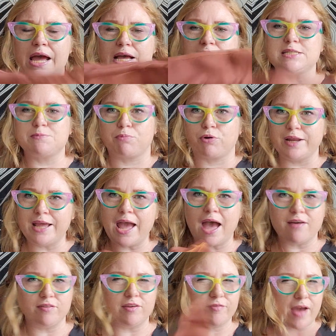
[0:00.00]
It's pretty
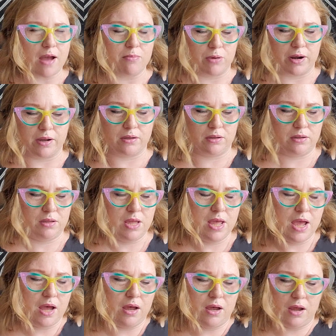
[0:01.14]
heavy fabric.
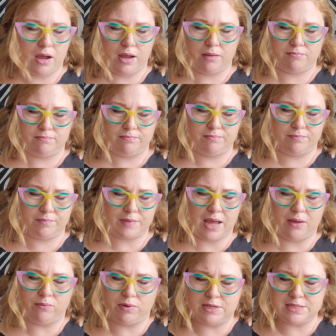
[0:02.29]
I
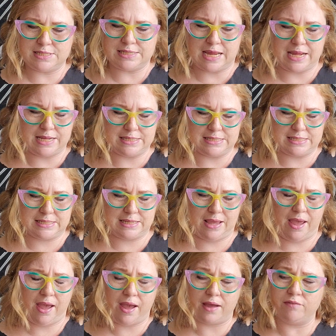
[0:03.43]
wouldn't say it's
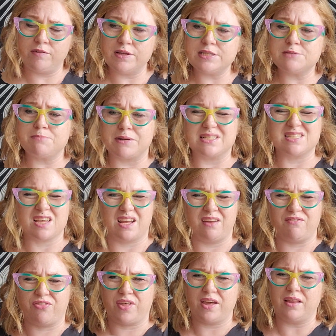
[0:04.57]
canvas, but it's kind of
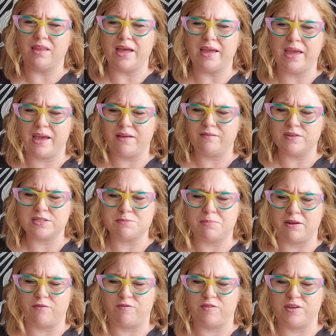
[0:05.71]
thick like canvas, but
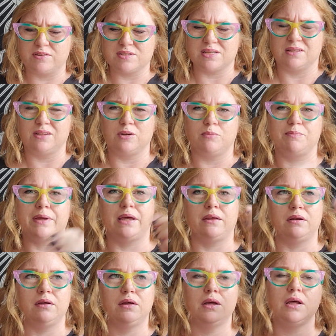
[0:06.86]
it feels a little bit,
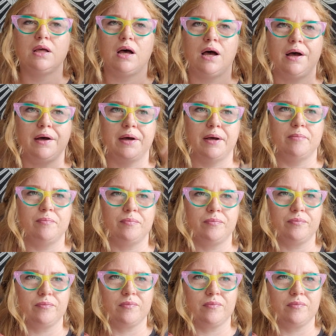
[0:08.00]
um,